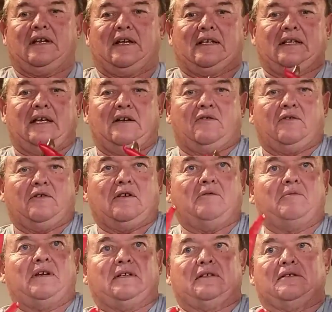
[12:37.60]
it like that, or you can
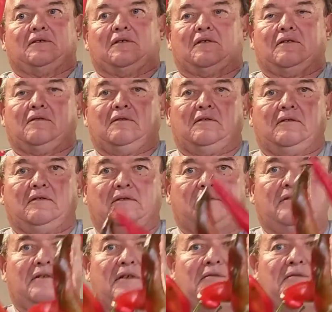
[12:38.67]
make the circle, or you